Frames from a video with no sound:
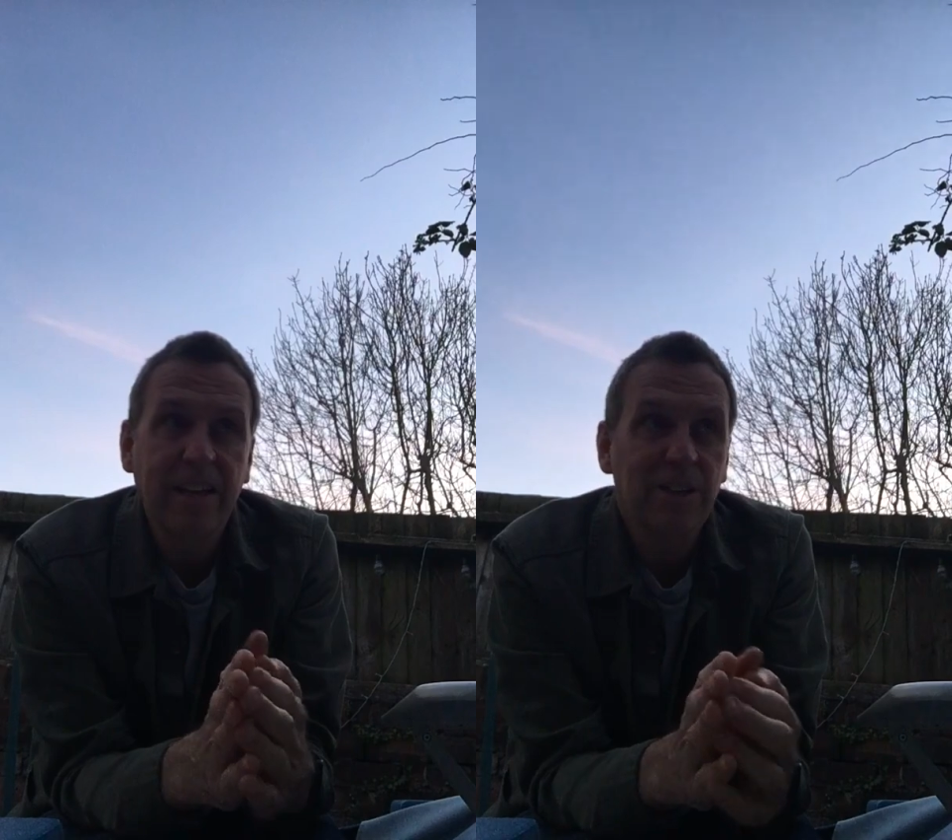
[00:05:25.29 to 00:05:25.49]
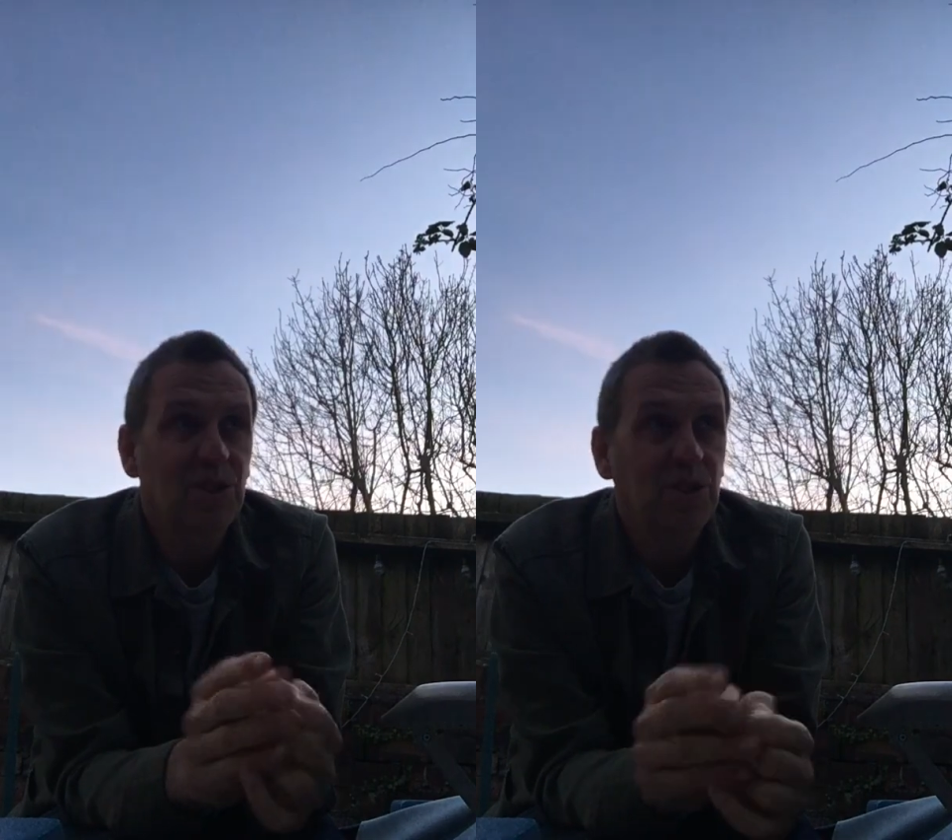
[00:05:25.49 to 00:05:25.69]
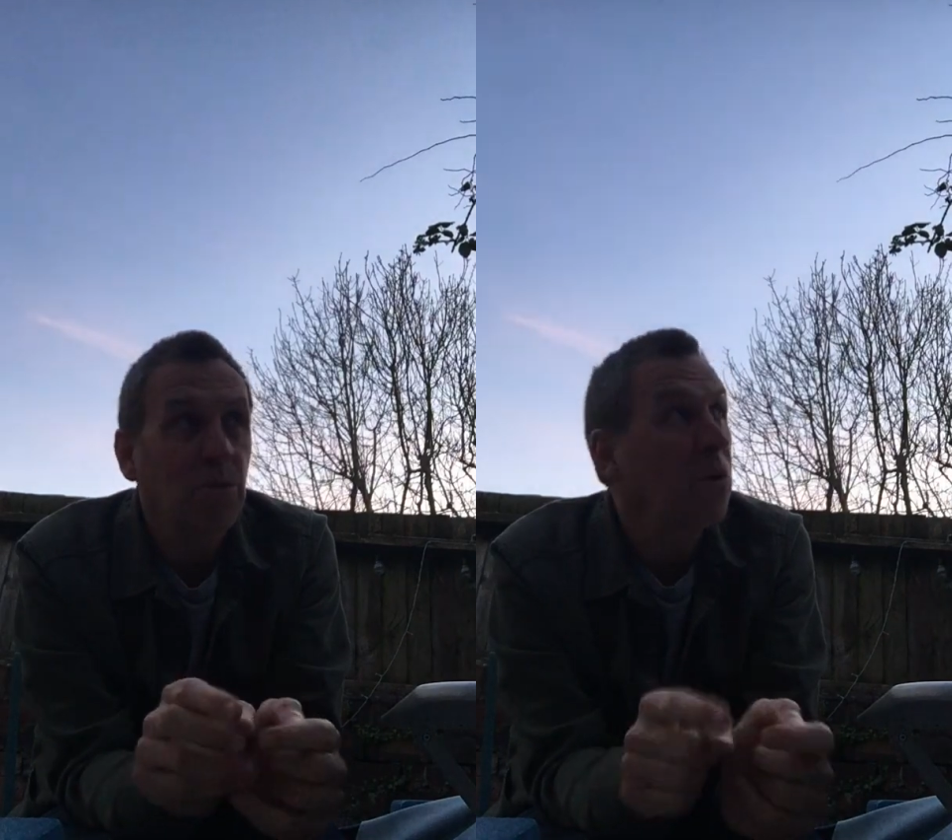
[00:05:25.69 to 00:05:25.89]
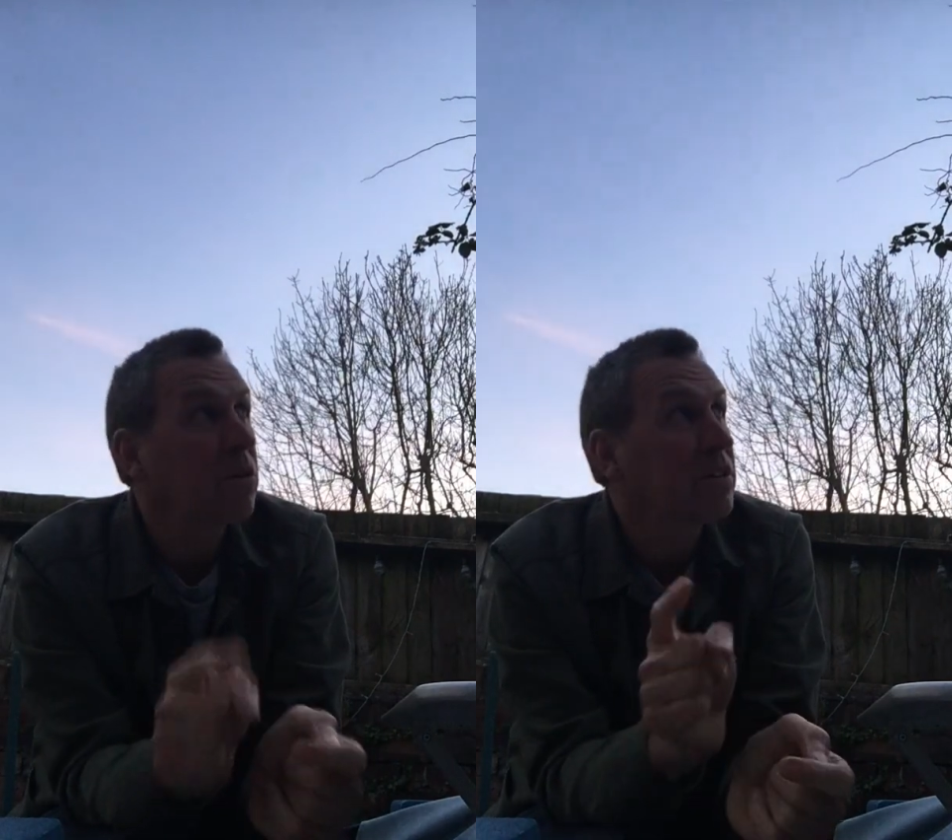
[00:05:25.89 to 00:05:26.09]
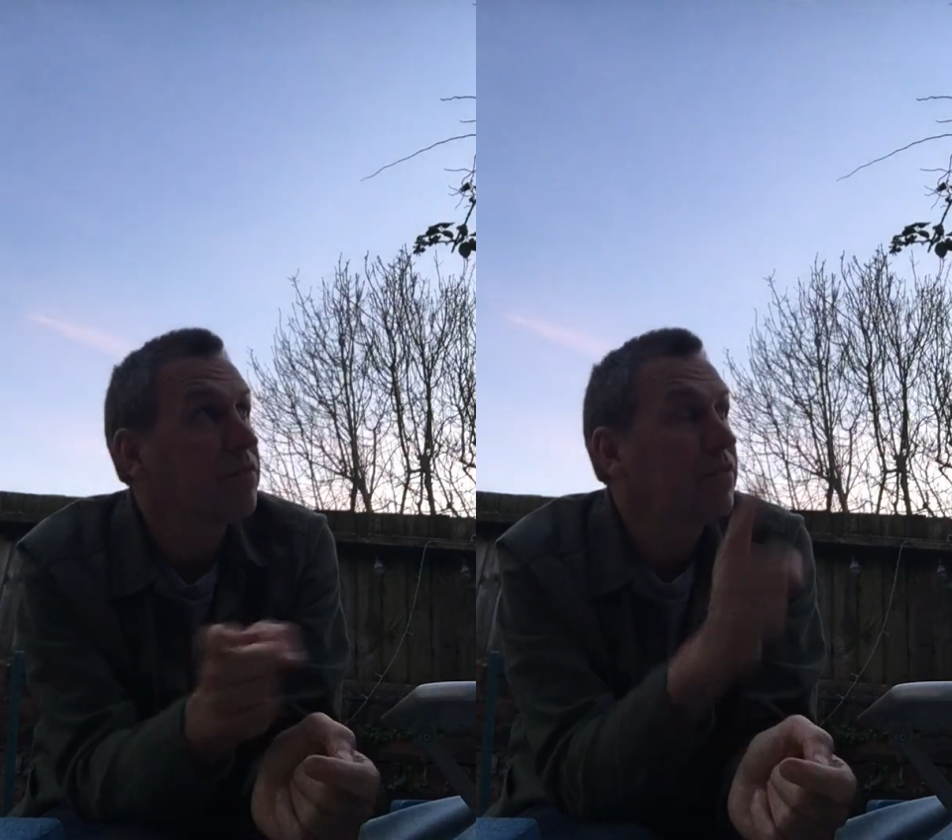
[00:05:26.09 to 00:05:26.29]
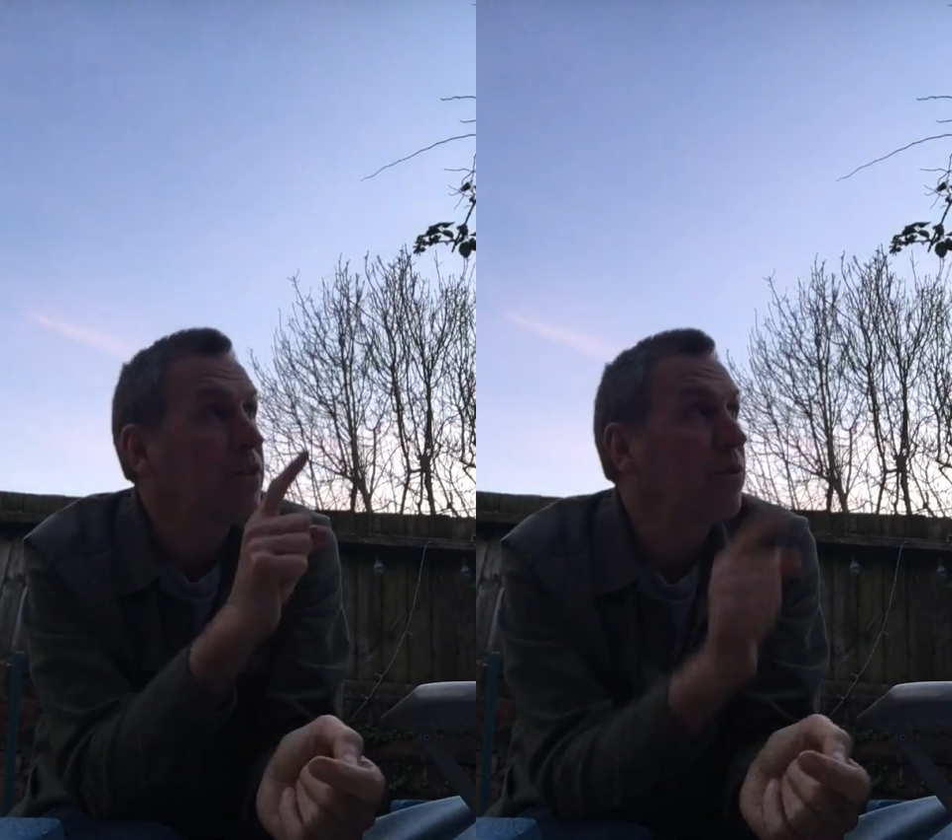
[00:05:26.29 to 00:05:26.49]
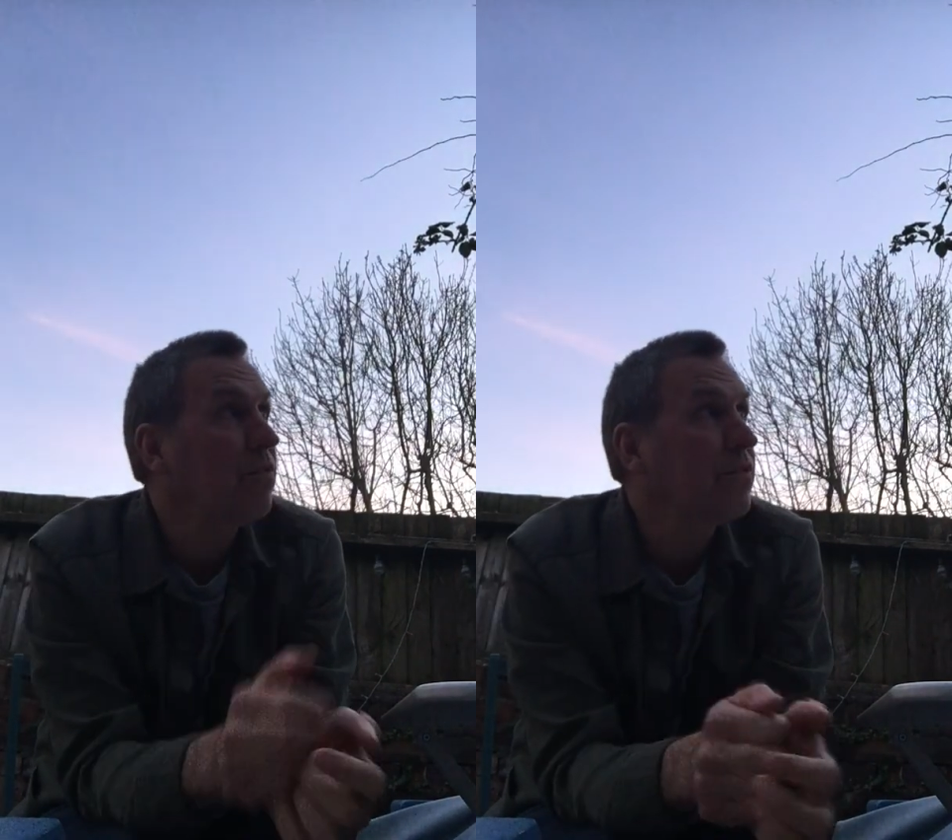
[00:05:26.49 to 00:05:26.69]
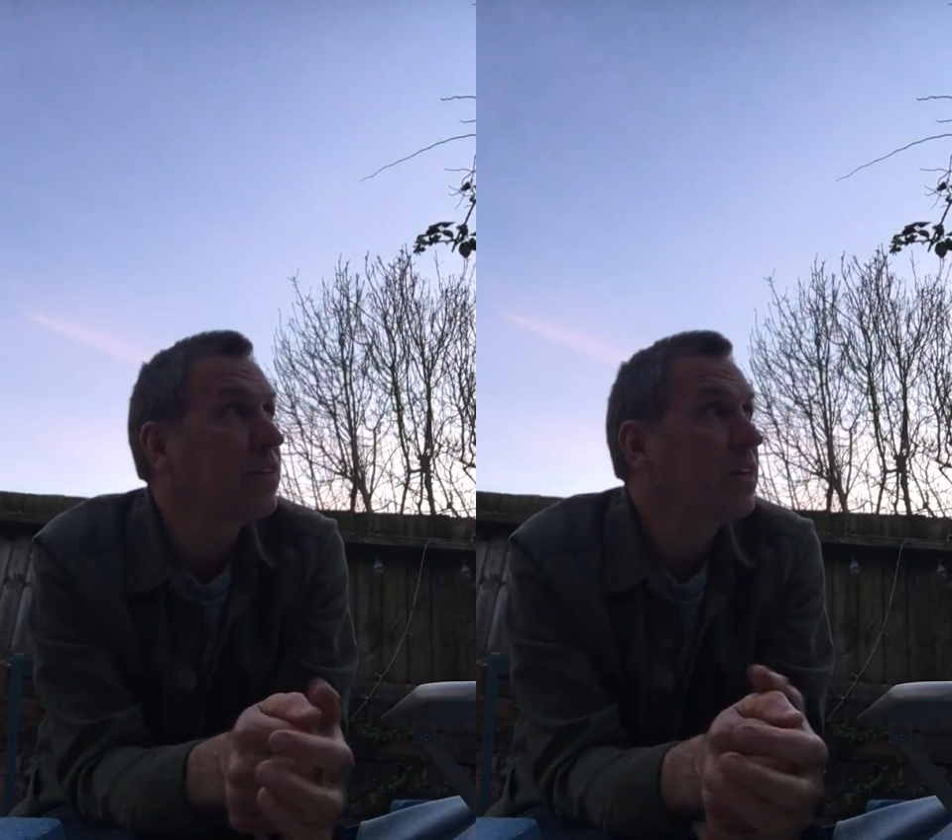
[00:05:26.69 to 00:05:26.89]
It squawked and flew off.